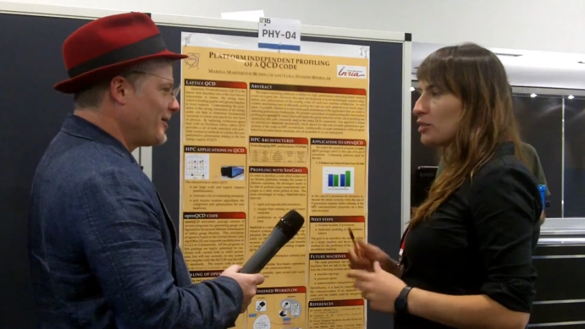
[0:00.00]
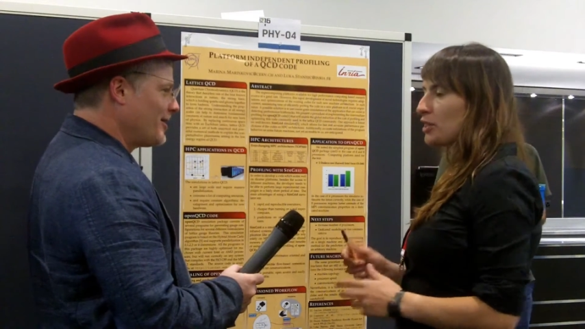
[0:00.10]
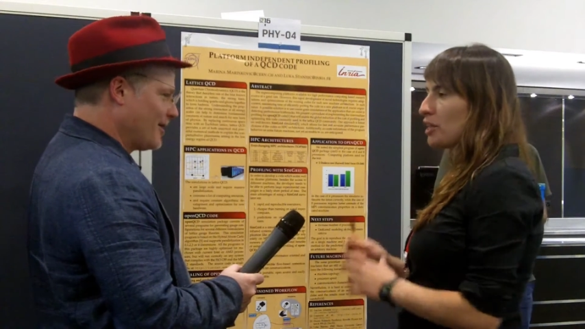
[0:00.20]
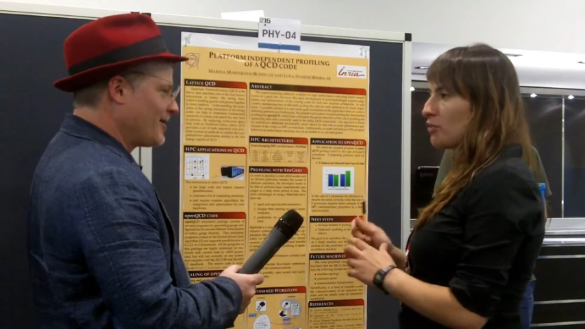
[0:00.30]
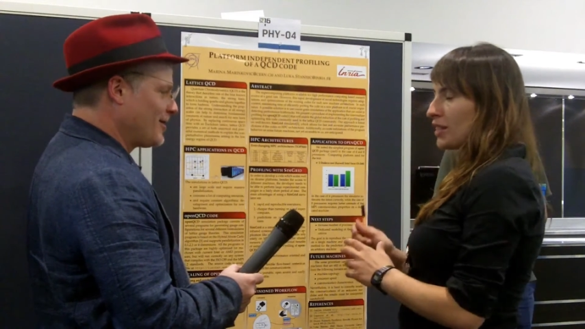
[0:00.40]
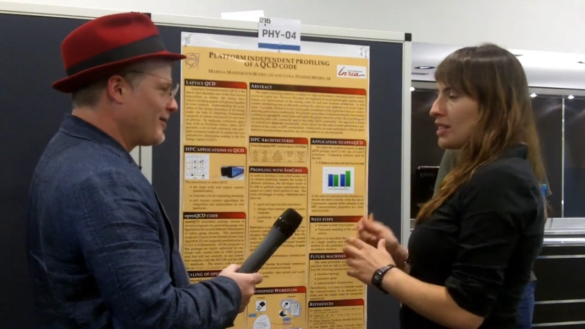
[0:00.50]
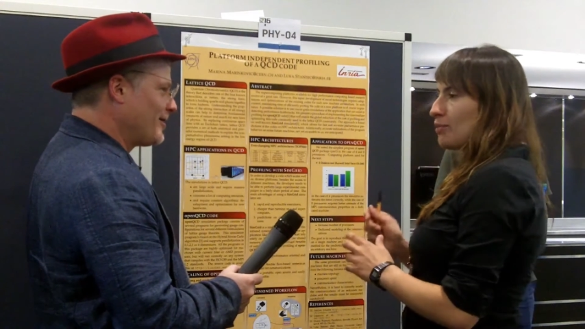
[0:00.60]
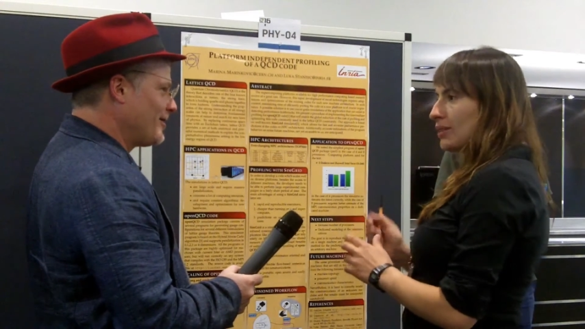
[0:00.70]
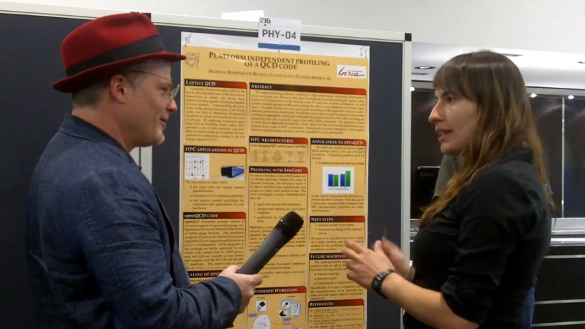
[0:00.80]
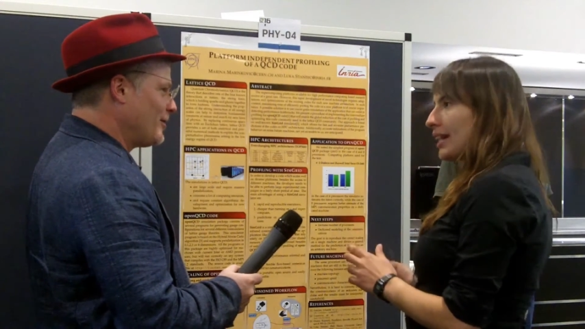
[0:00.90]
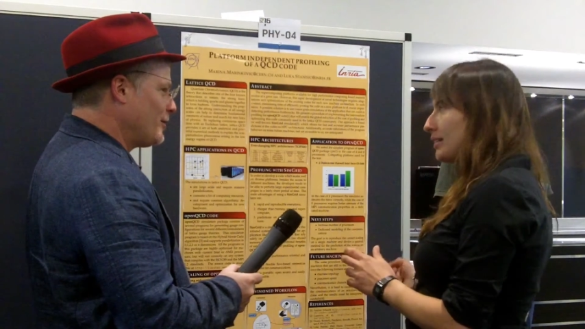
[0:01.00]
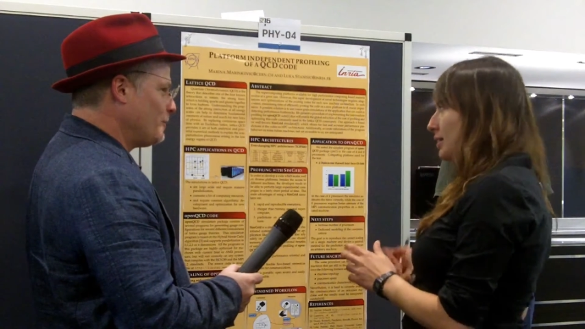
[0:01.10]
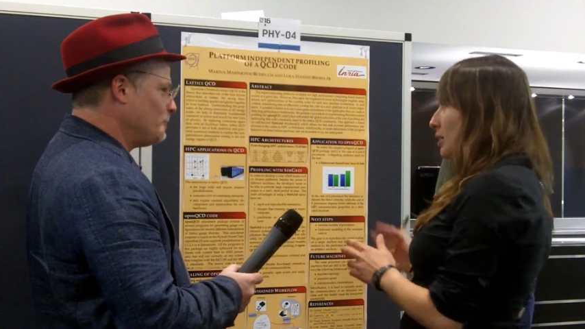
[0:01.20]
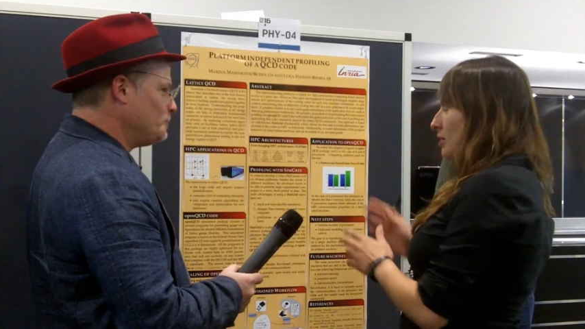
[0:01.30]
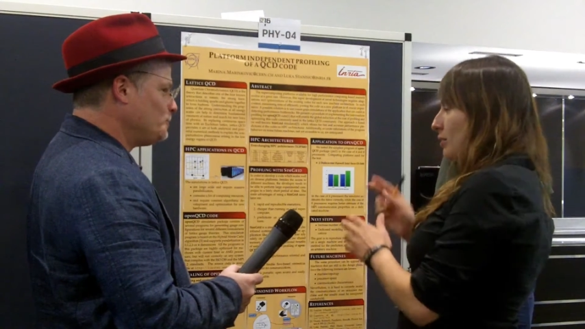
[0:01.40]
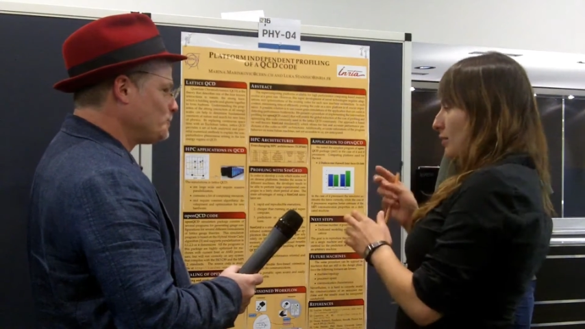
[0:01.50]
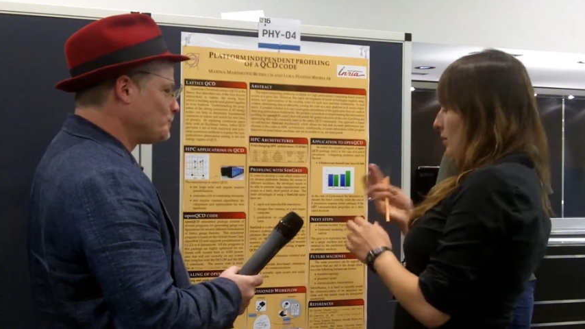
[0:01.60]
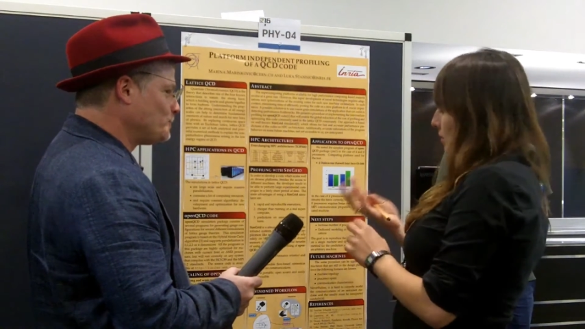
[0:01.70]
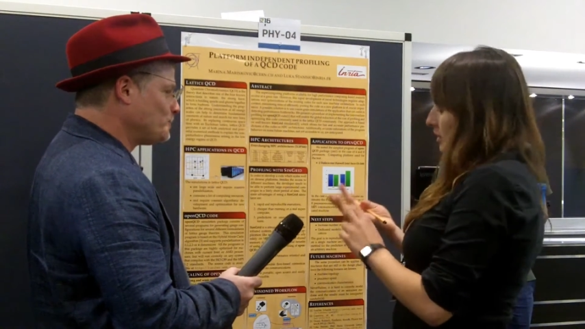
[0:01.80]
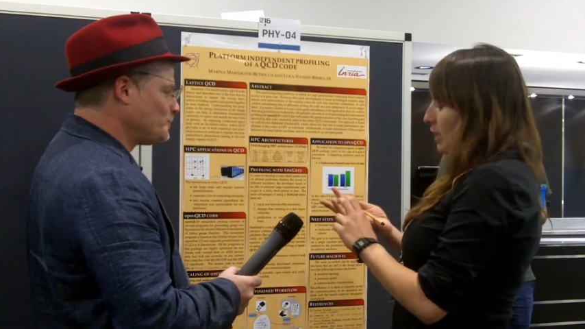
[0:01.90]
Speaker 1: So we can, for example, add
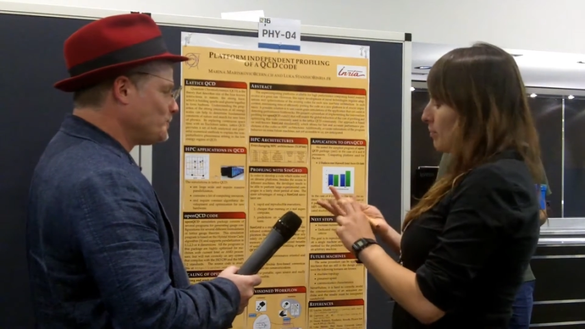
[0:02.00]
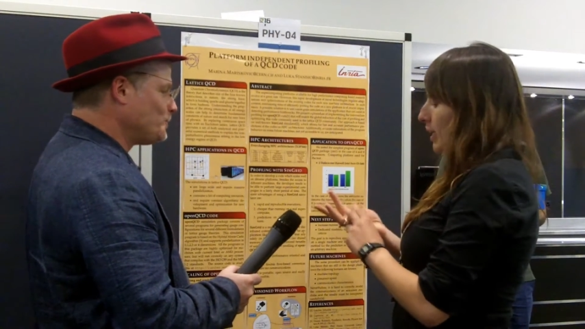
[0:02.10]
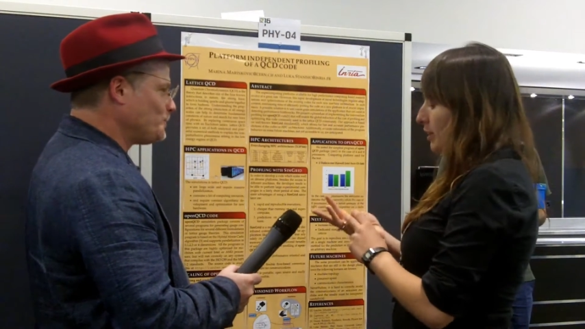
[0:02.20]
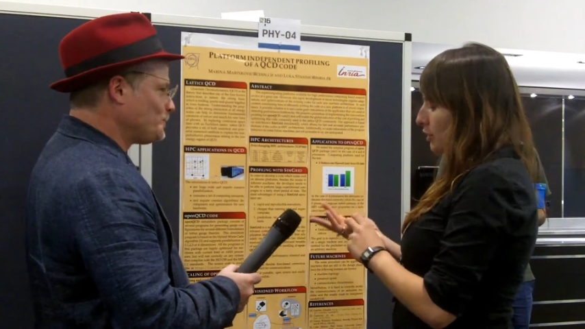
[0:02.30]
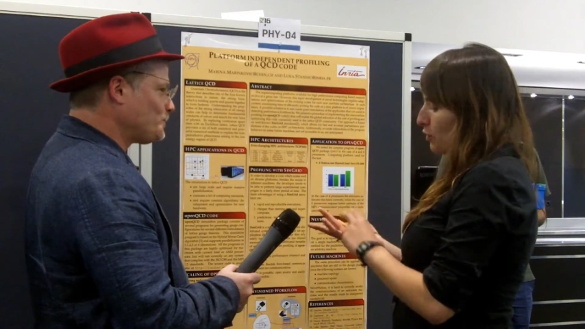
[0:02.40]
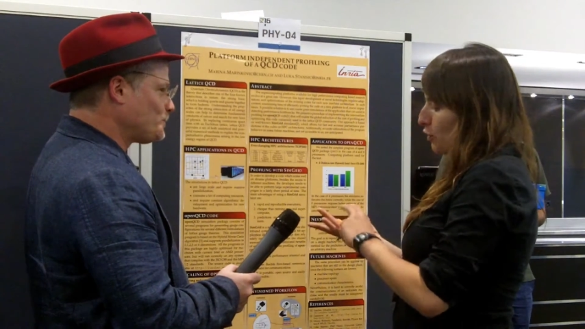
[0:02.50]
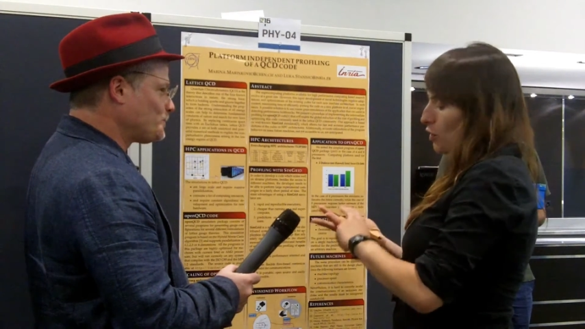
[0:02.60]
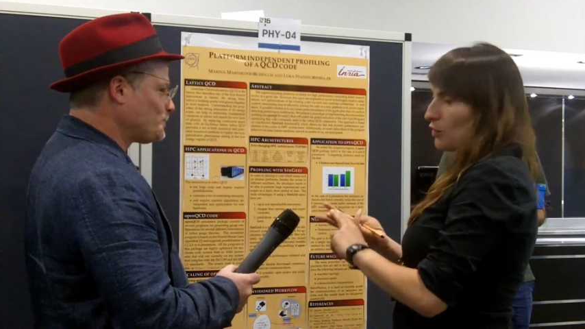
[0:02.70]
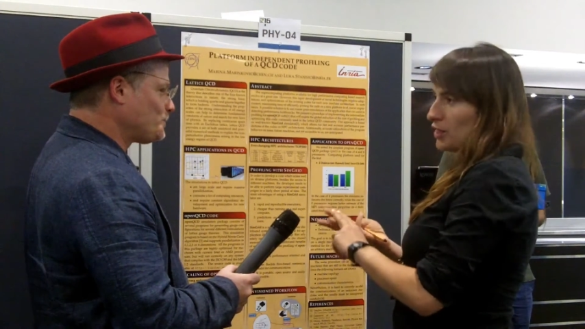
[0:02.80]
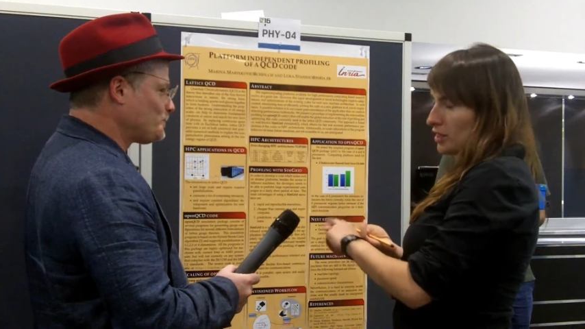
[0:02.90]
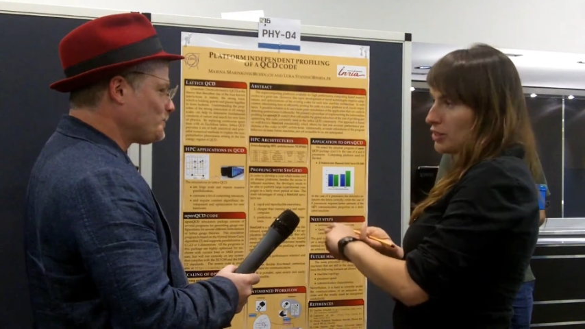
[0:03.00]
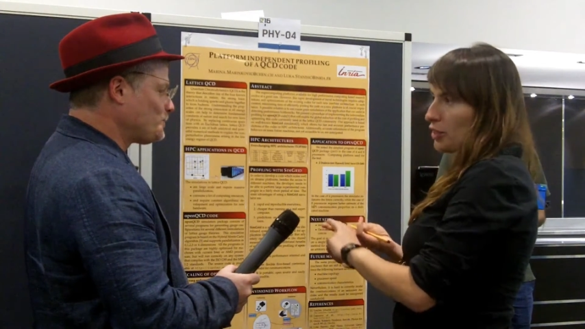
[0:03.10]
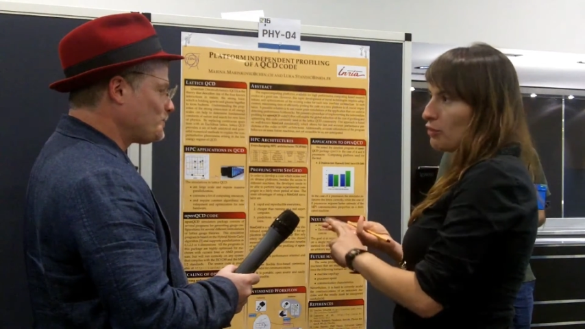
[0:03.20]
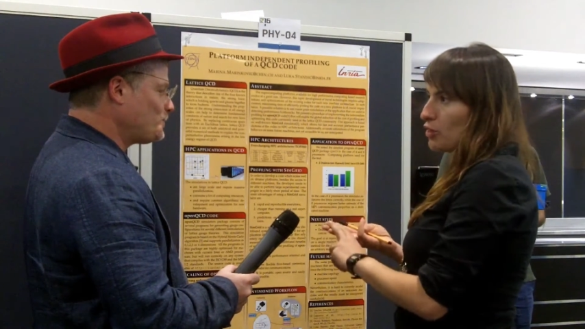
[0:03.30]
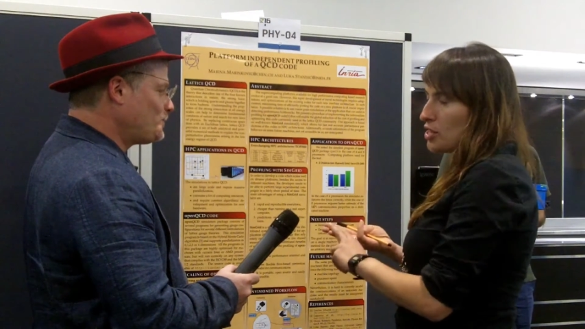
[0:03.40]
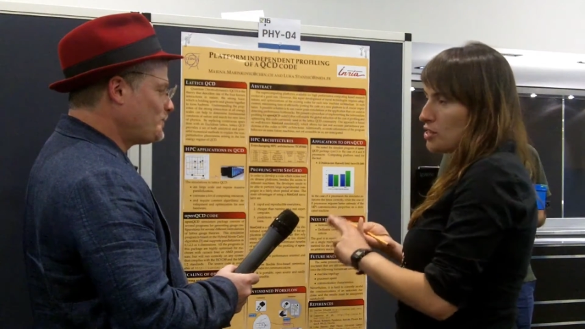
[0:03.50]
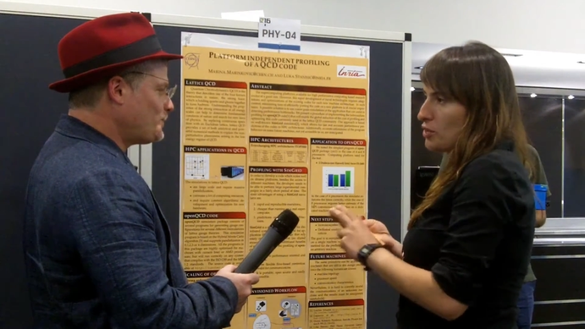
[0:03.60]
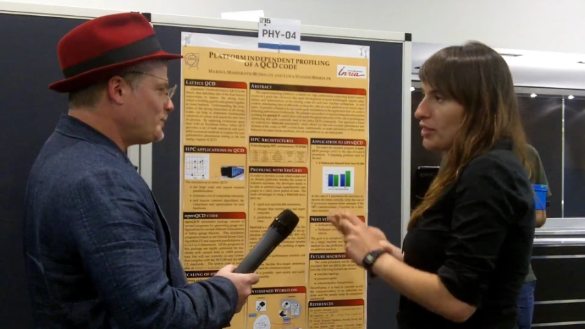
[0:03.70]
some other of these three forces.